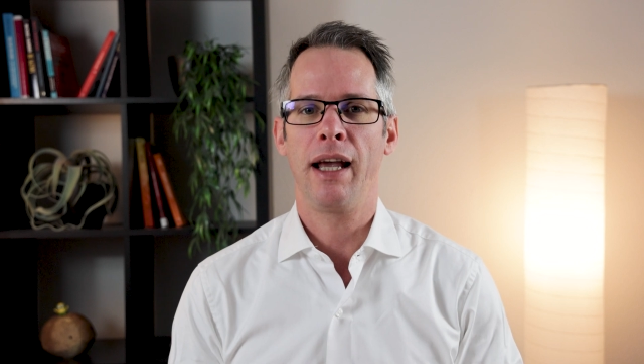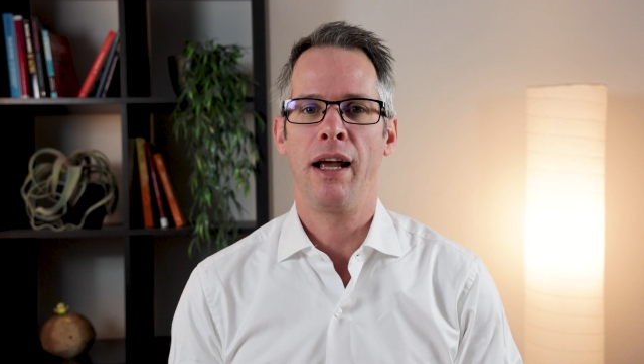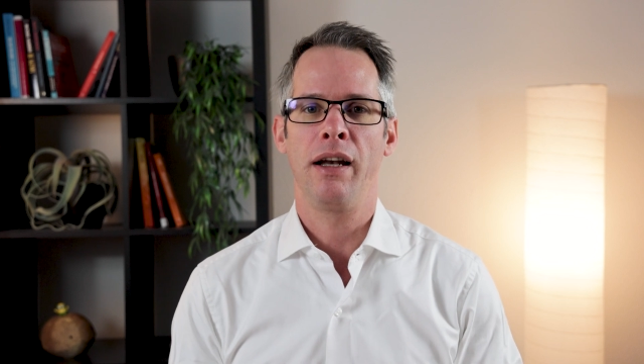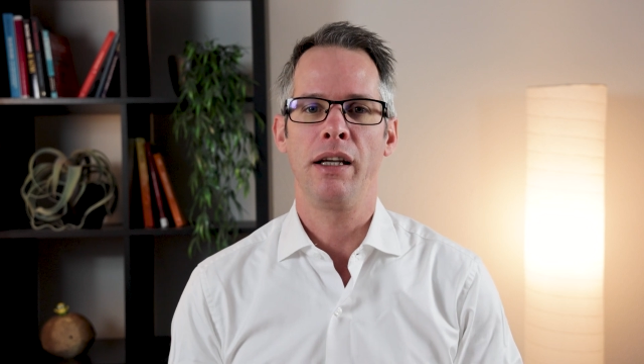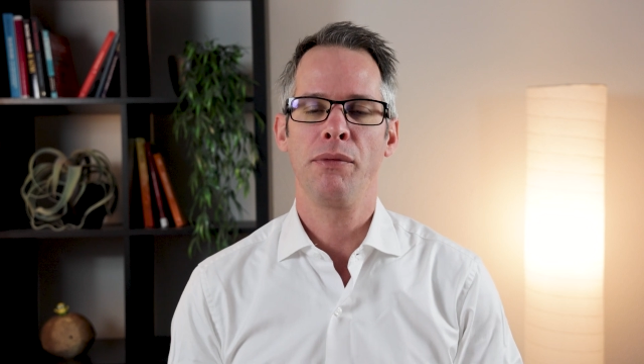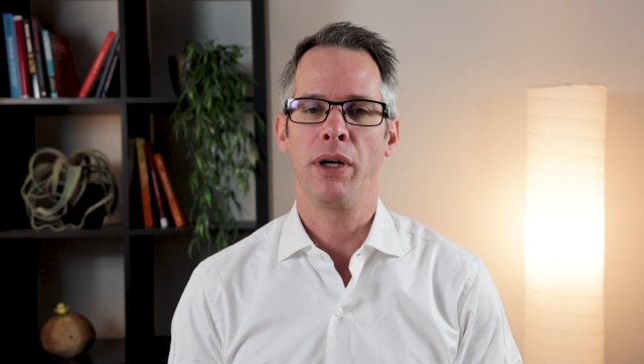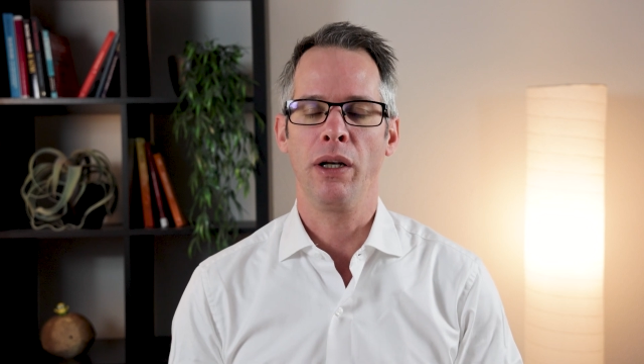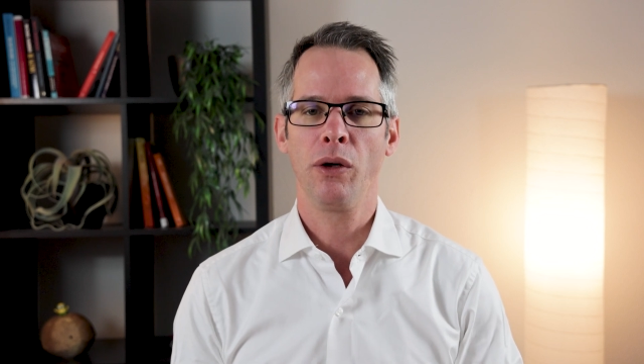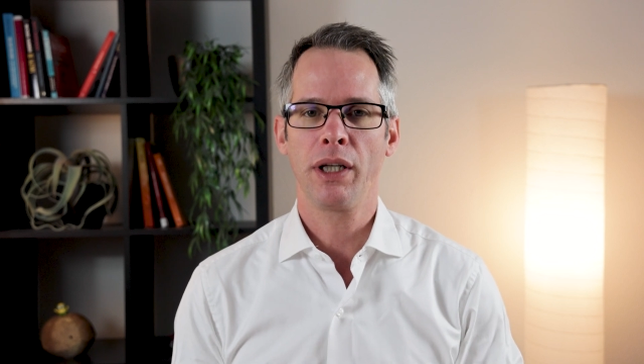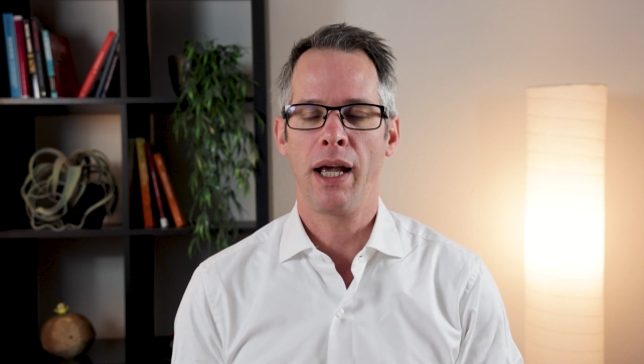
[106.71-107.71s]
and if I
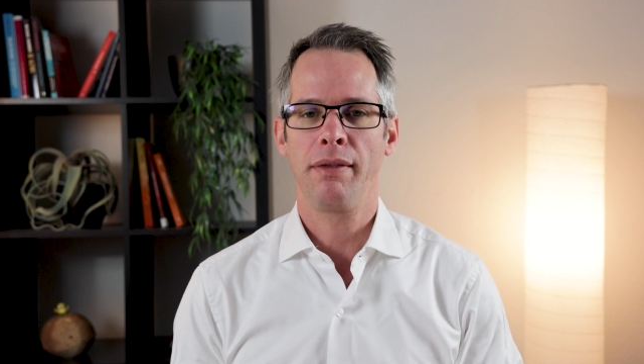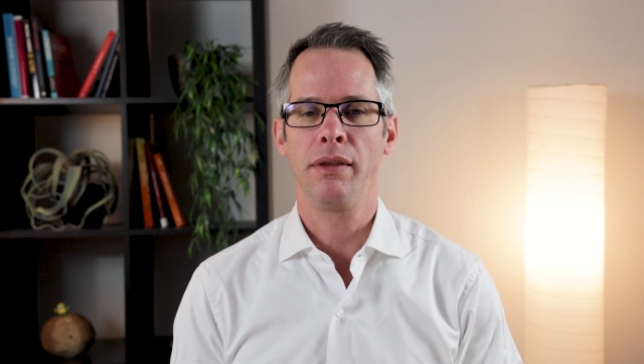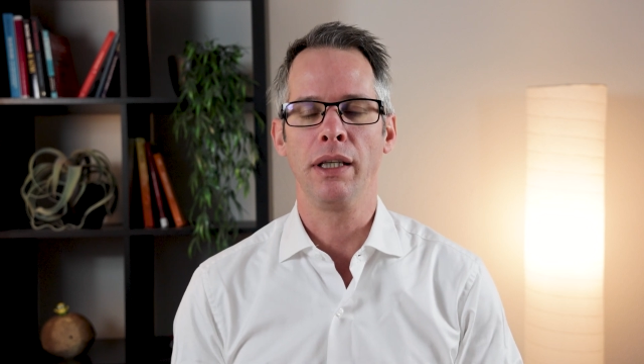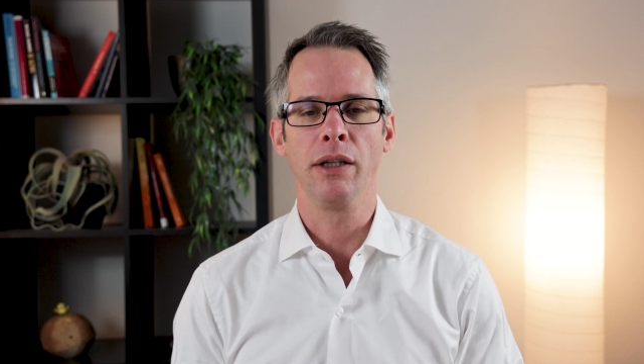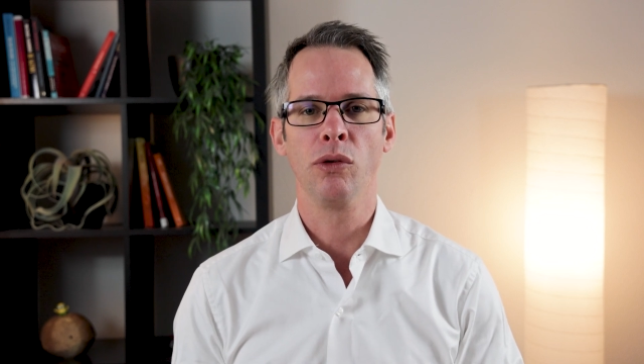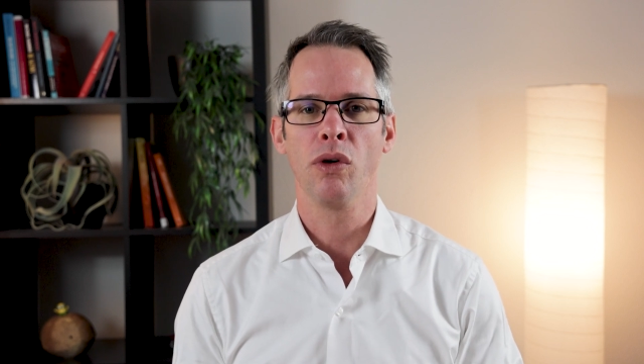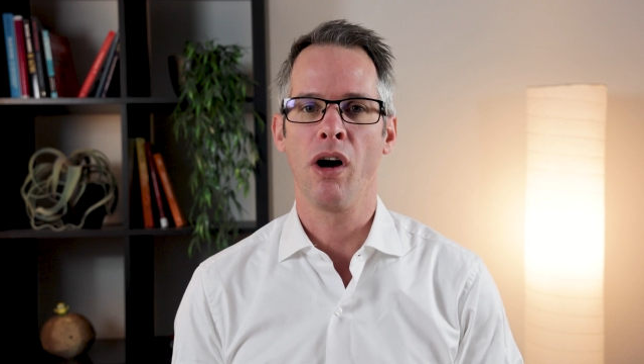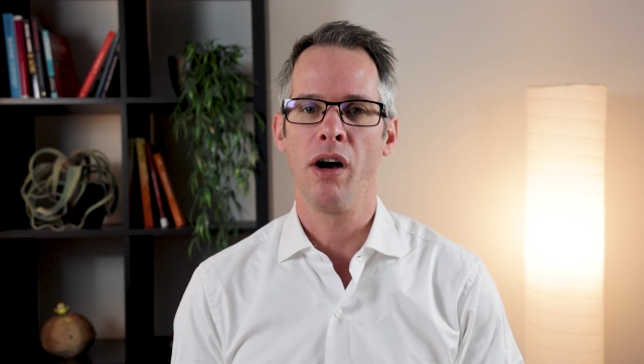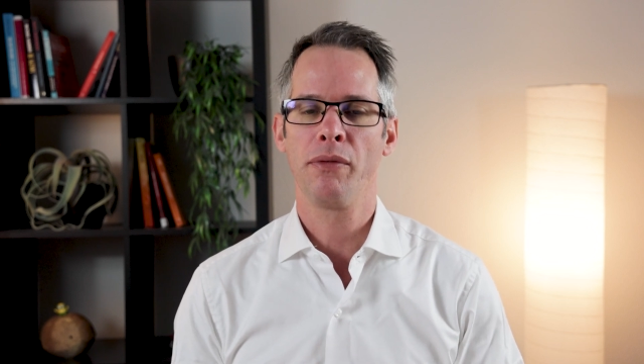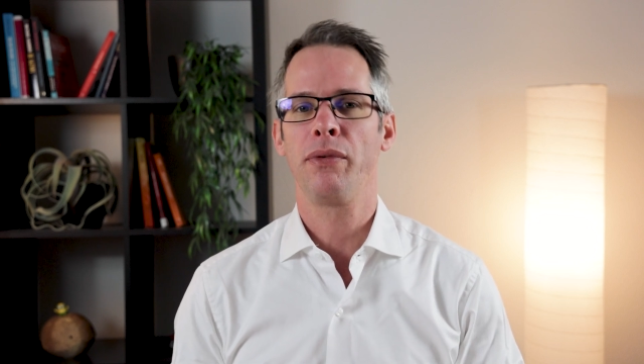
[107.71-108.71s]
look at the
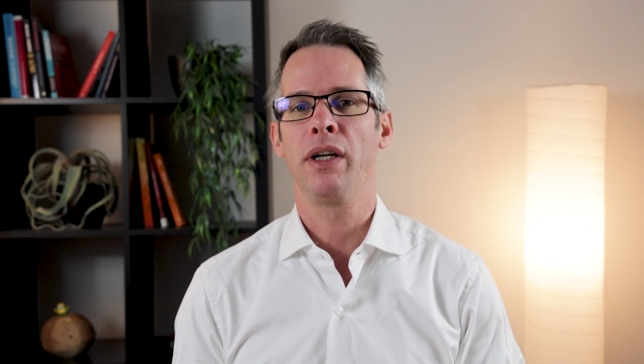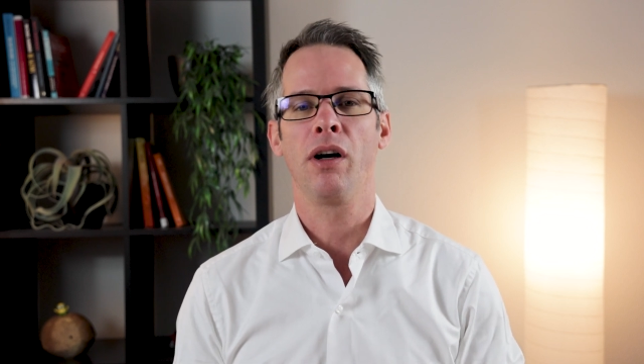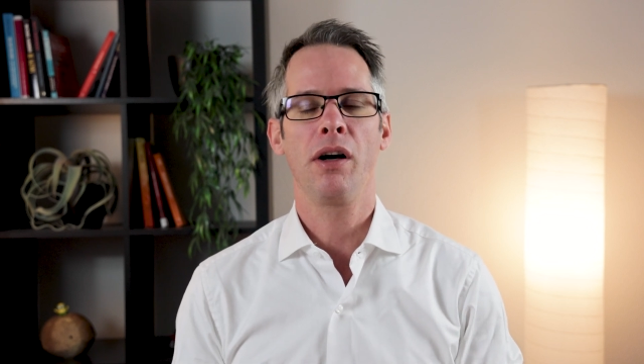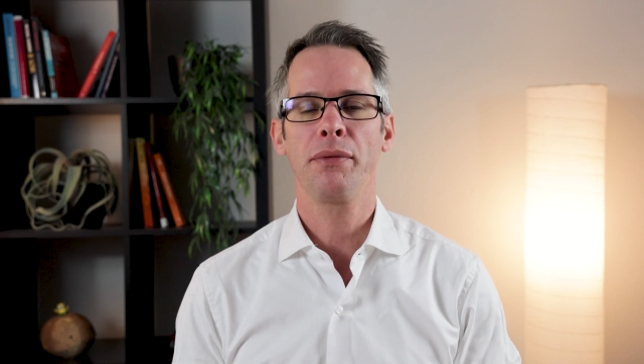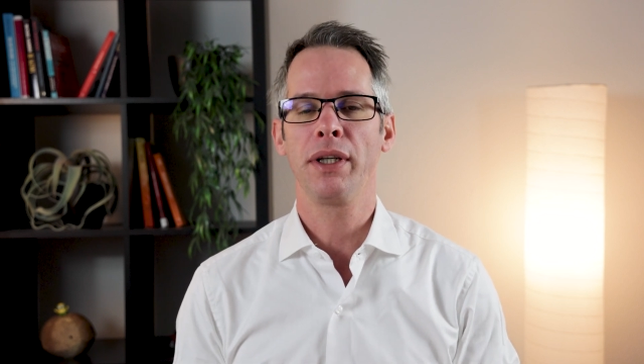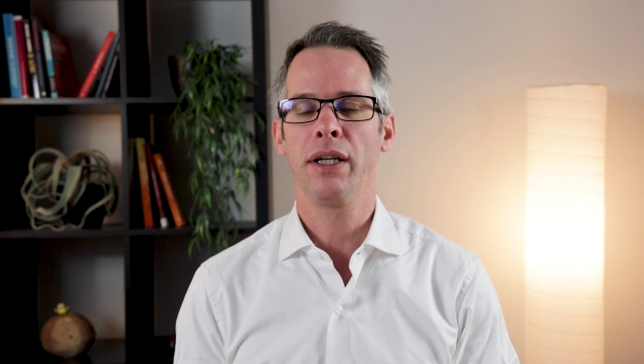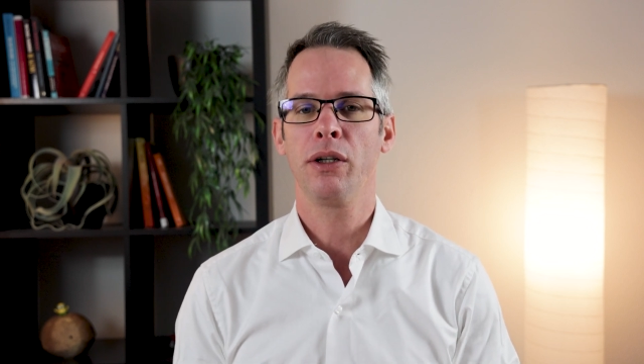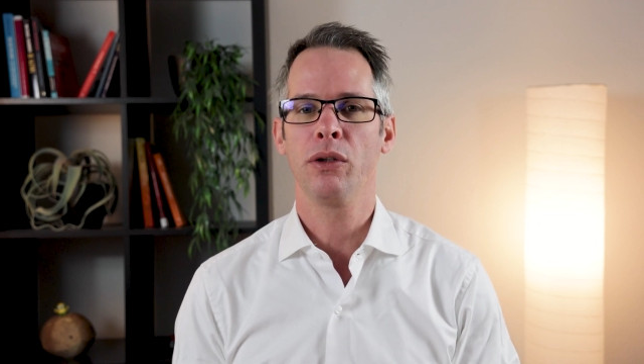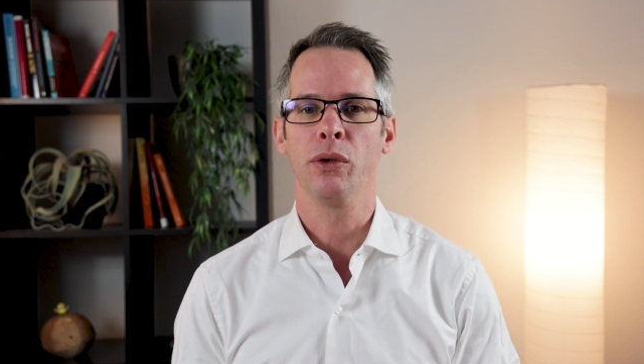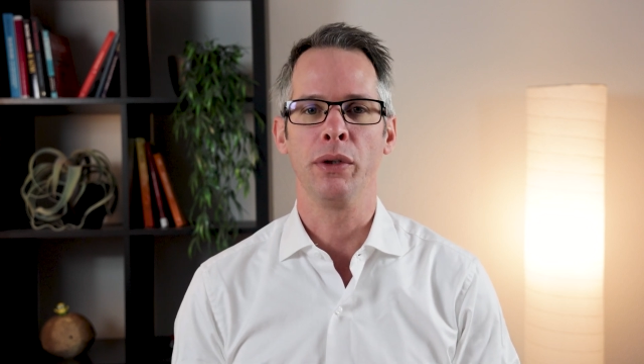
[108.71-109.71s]
graph in half a
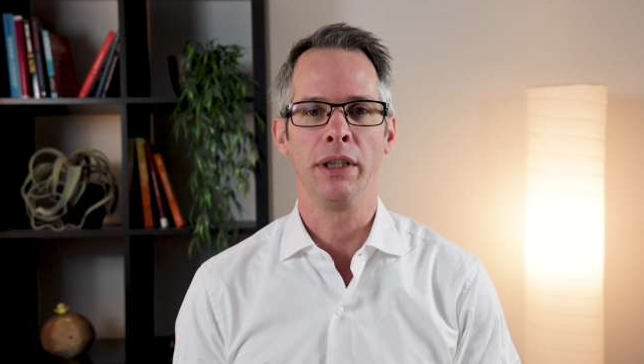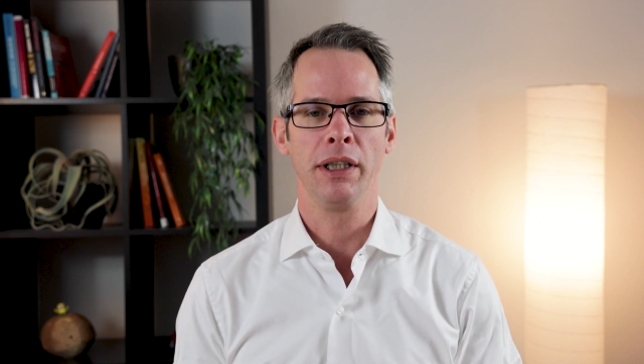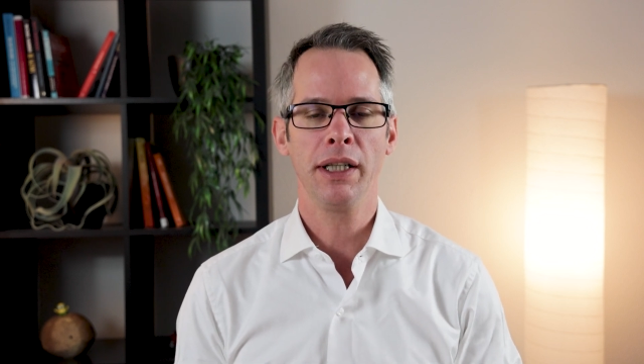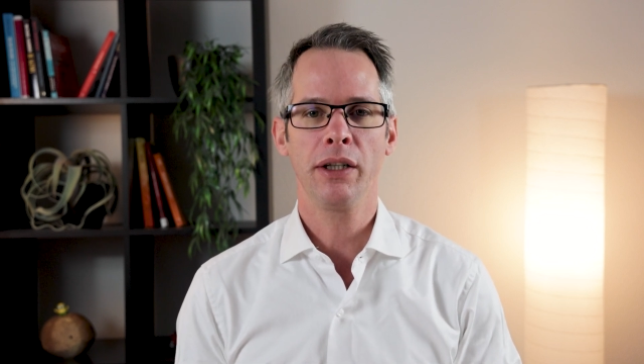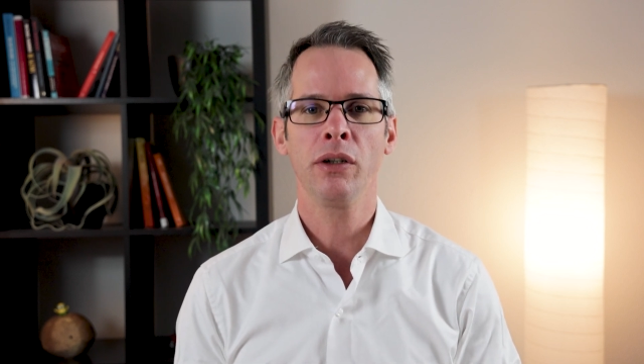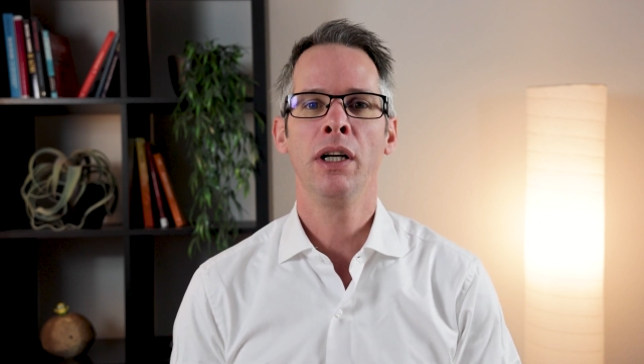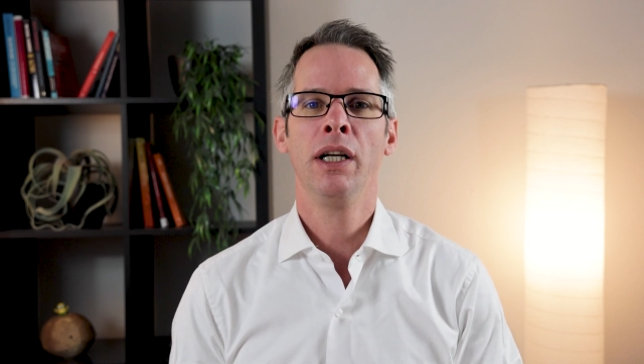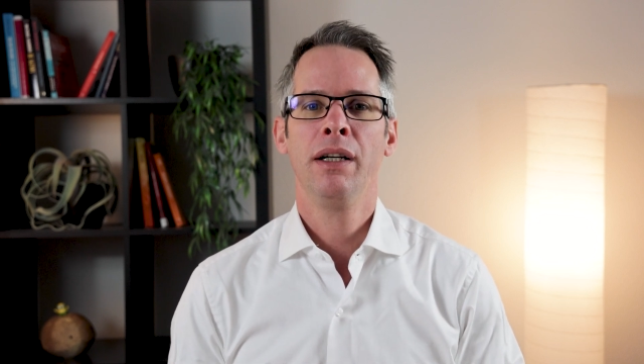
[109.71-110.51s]
year or in a year,